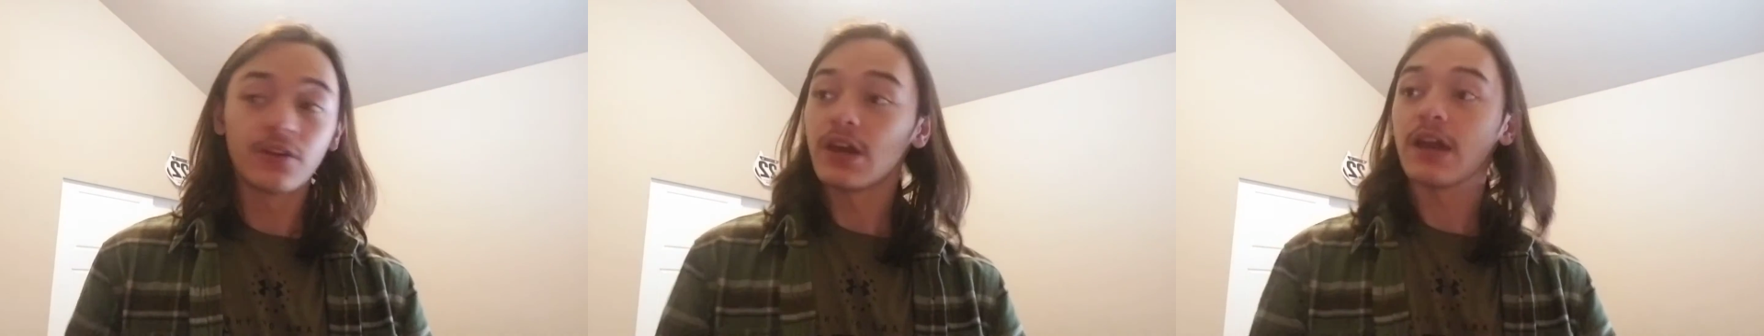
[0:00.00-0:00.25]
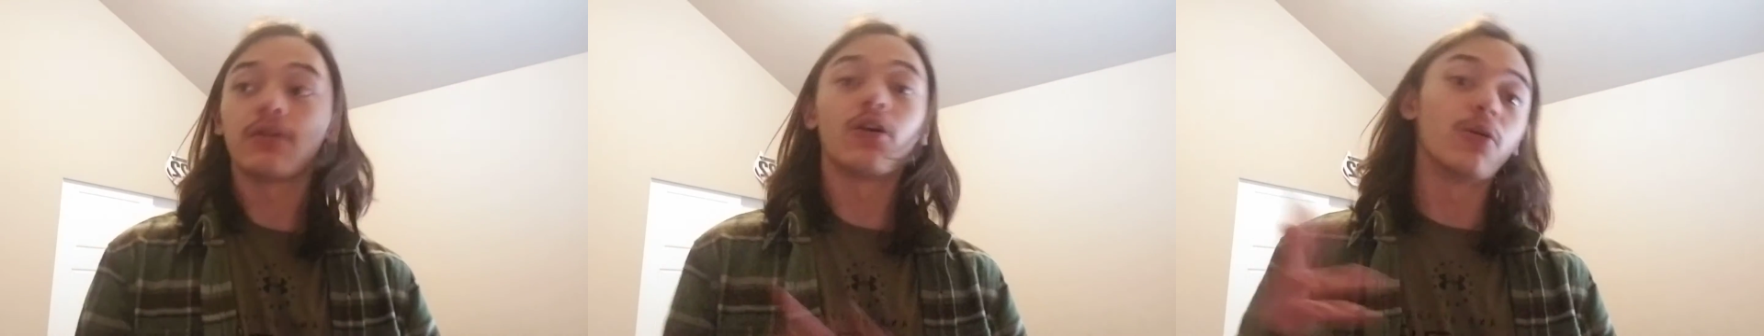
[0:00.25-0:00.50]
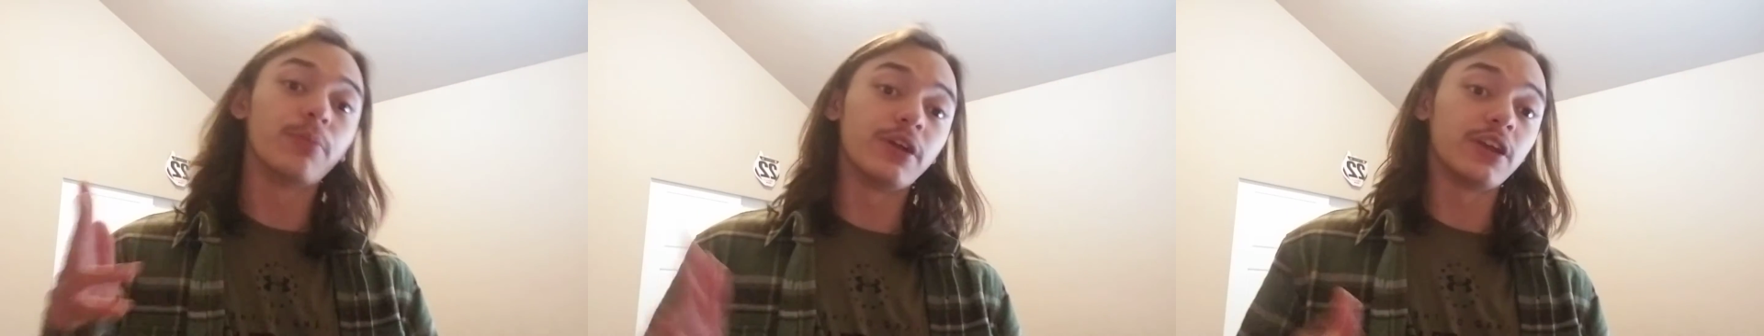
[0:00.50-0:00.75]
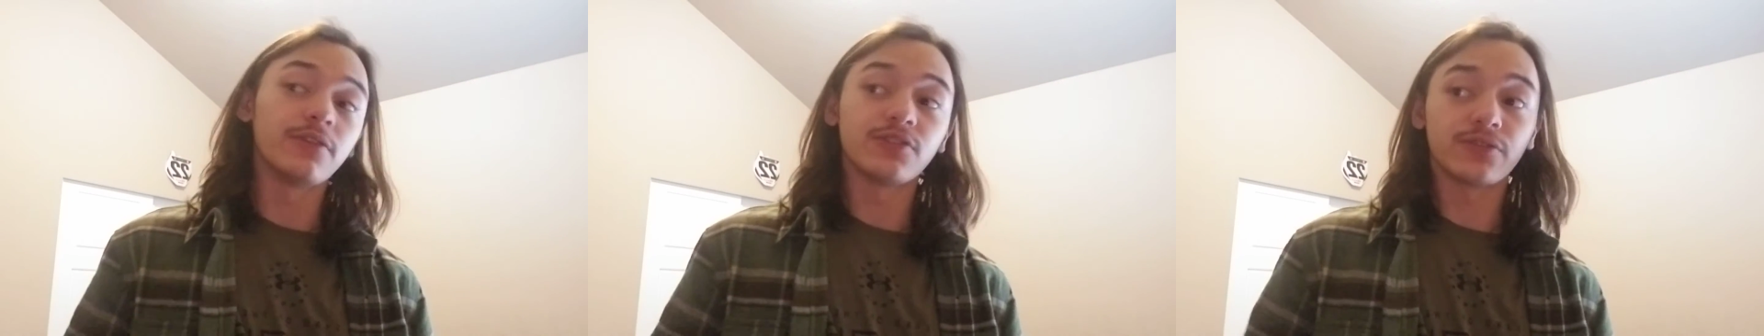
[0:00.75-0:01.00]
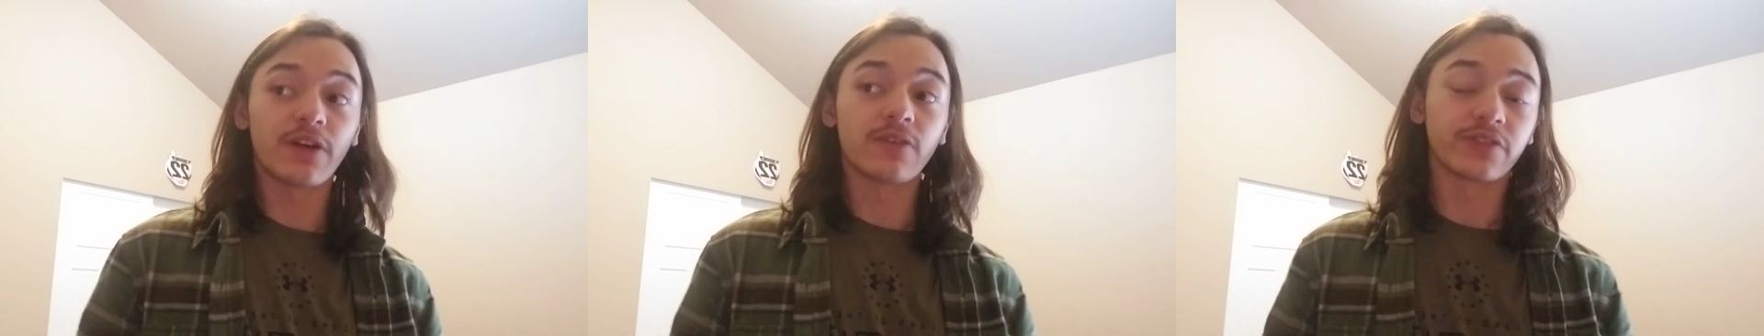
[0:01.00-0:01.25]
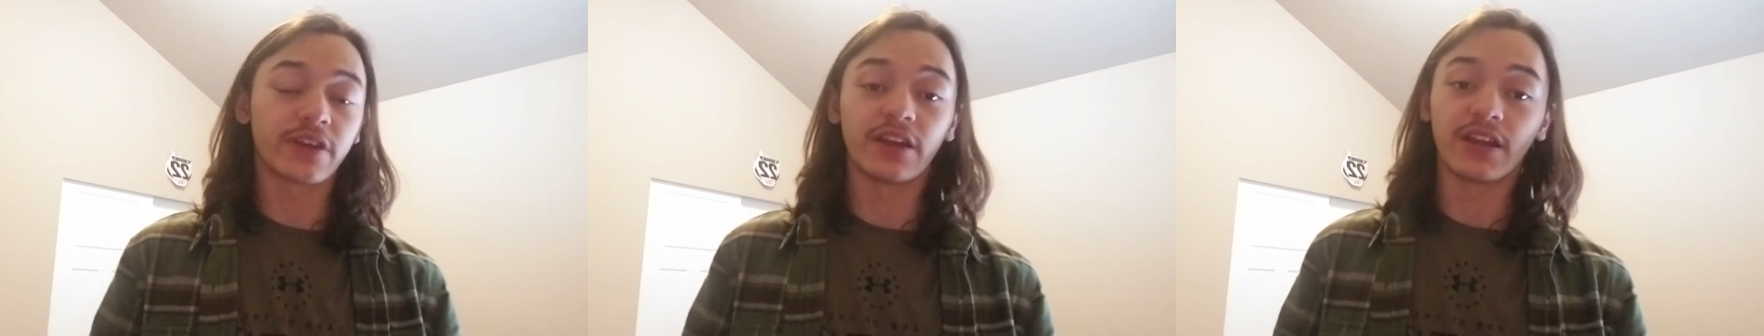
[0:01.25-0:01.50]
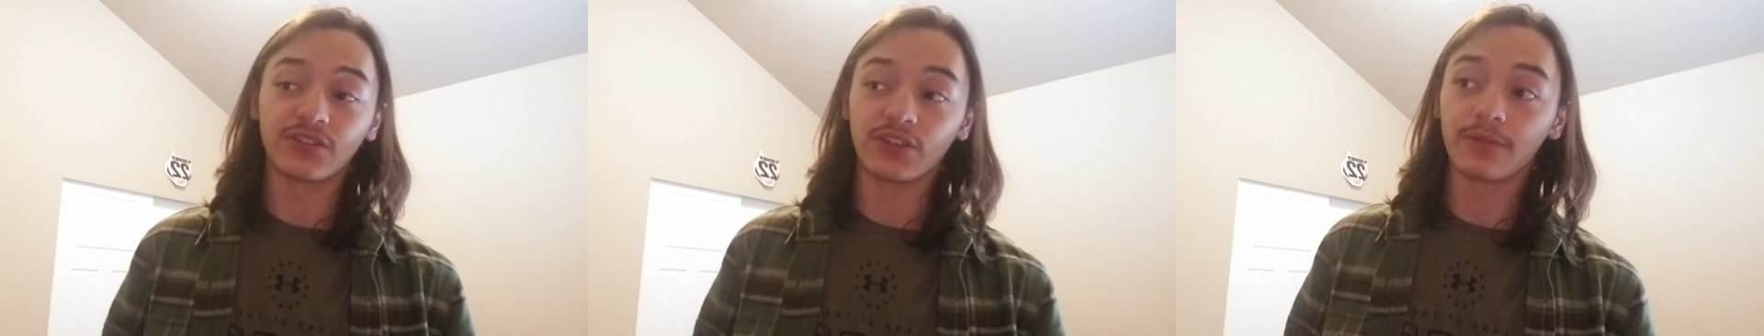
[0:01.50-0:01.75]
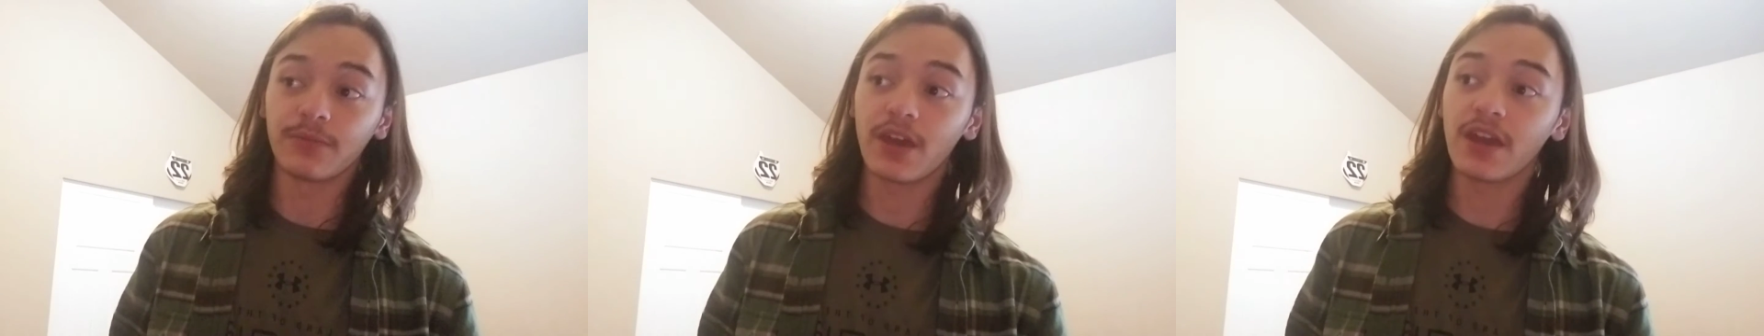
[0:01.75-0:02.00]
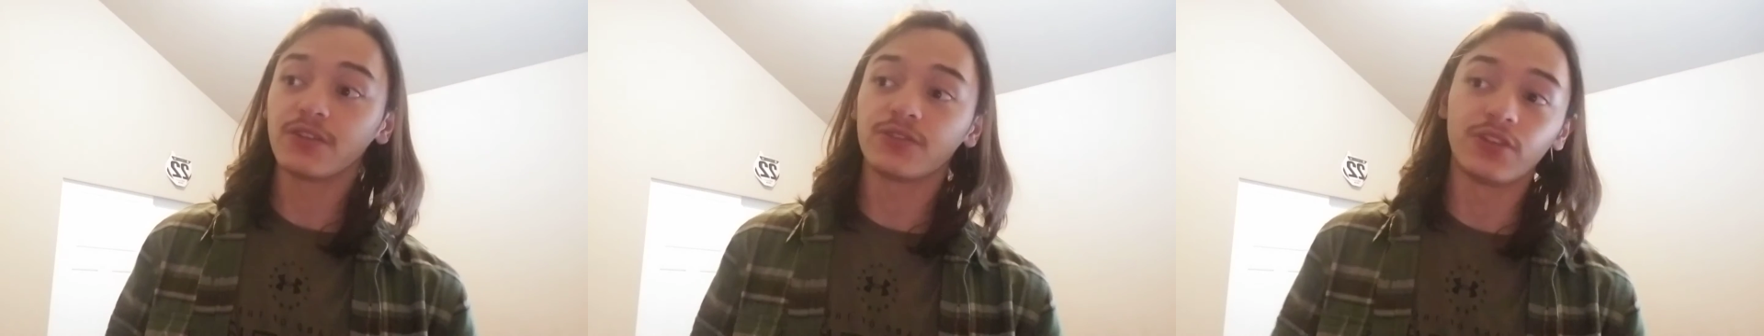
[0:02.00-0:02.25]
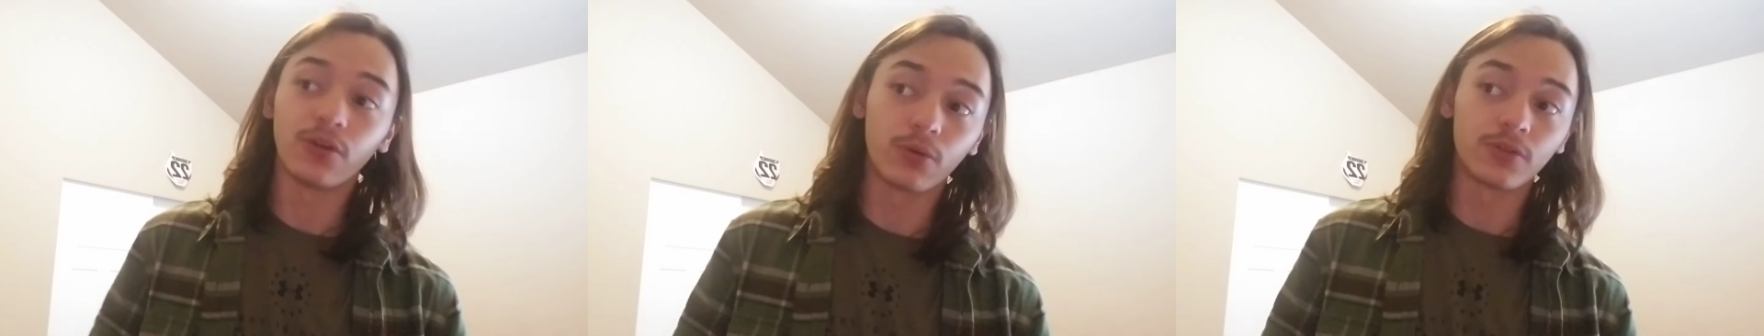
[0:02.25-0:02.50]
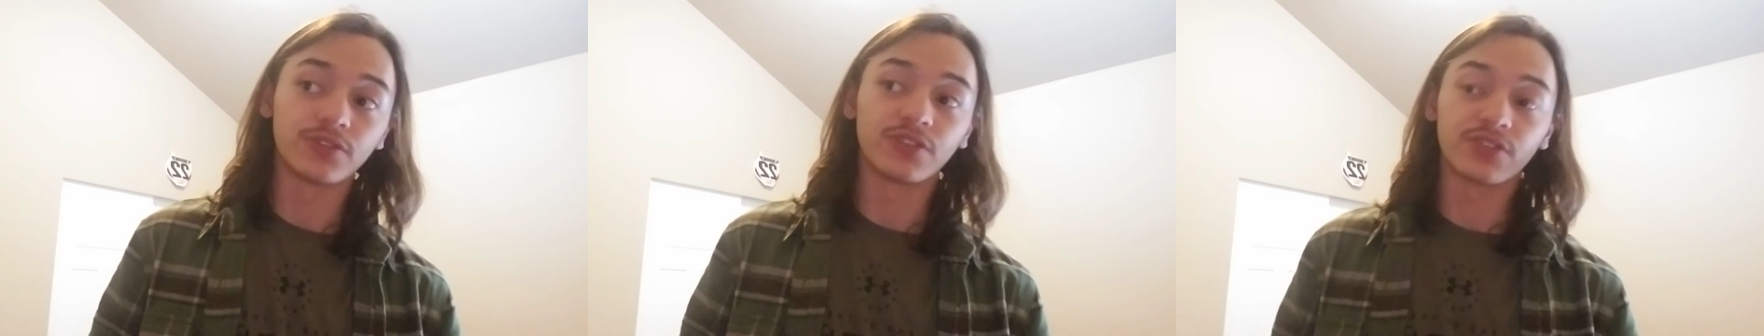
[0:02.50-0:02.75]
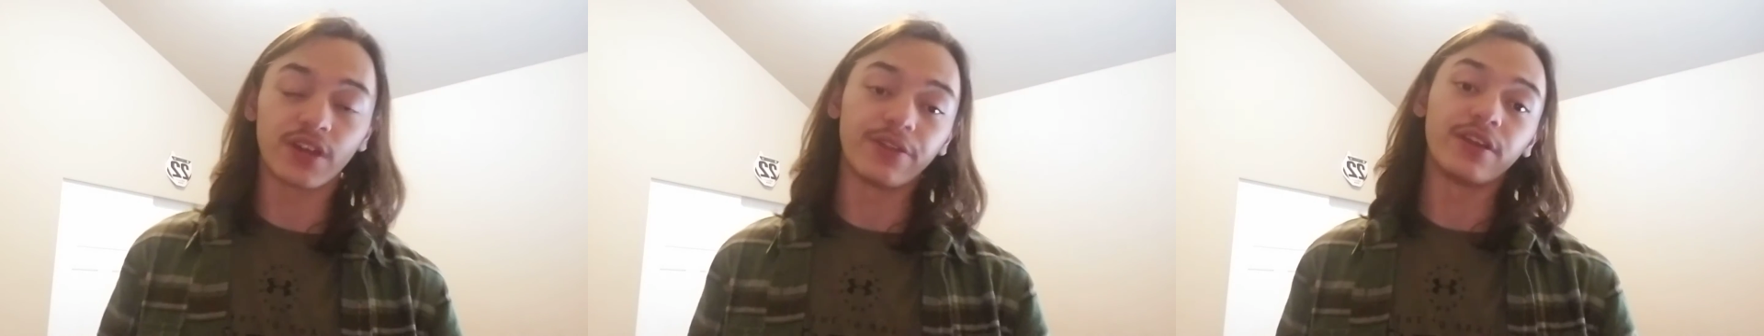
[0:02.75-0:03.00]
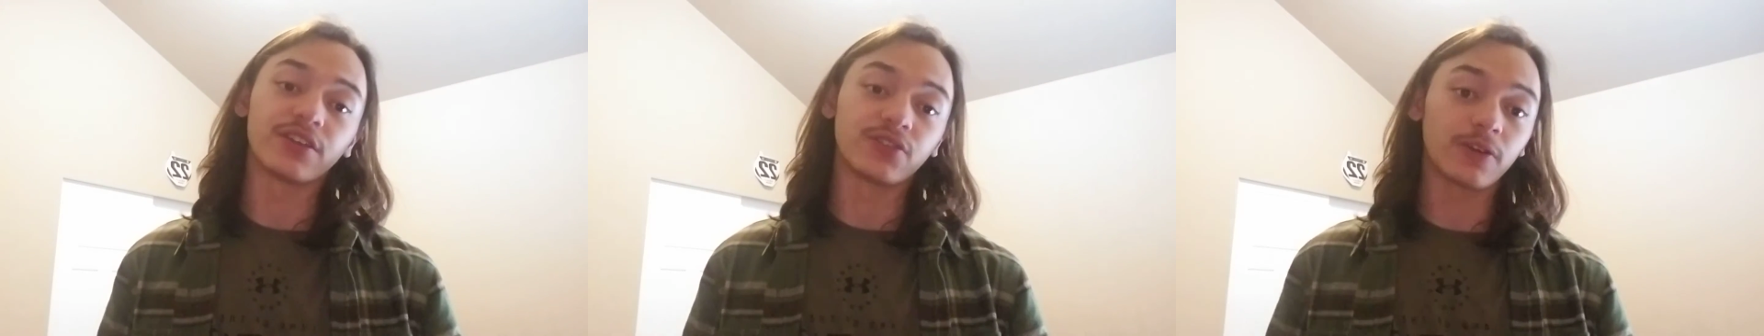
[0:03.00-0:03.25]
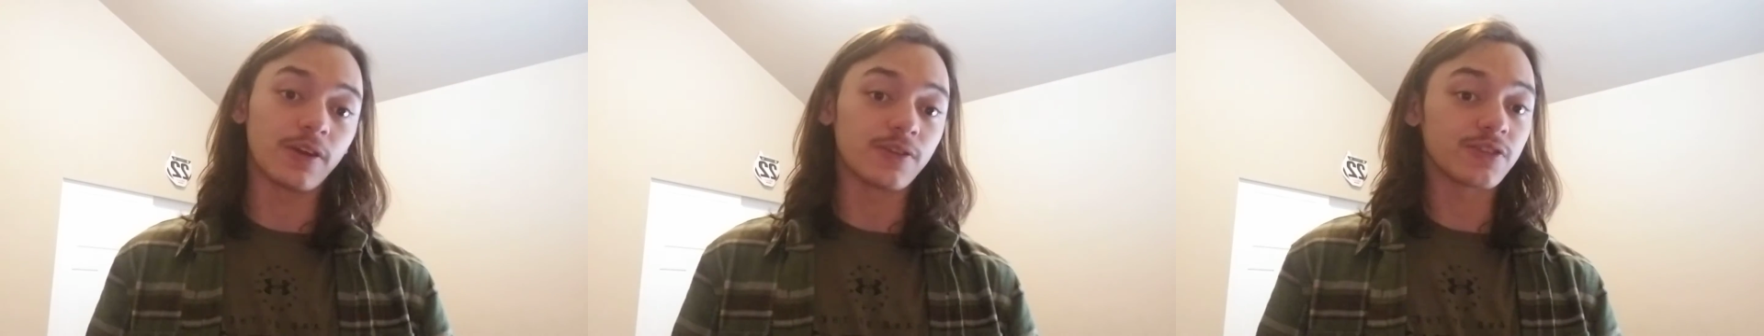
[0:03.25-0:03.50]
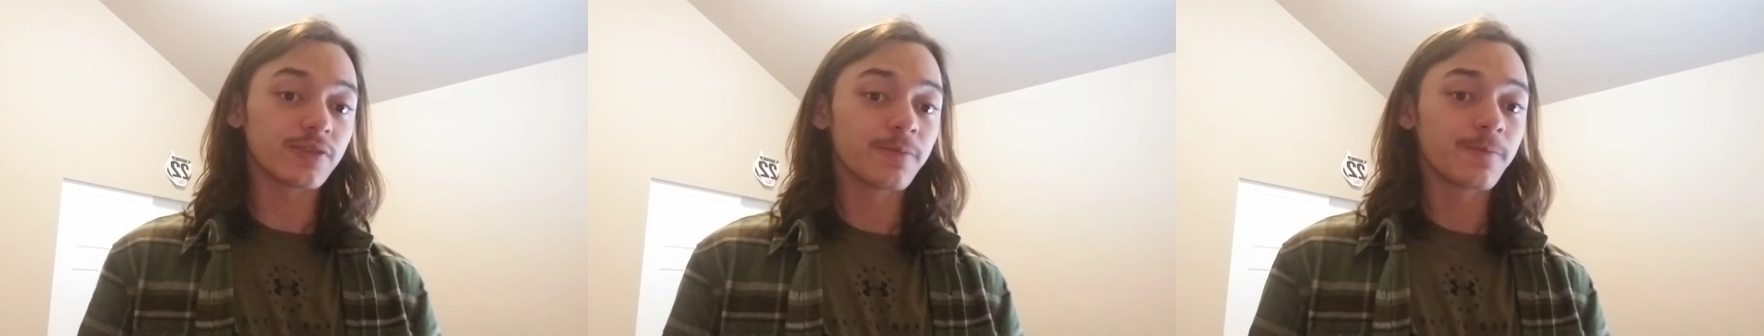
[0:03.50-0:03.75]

and a whole minute survivors can't exit, and you see auras inside the exit gates.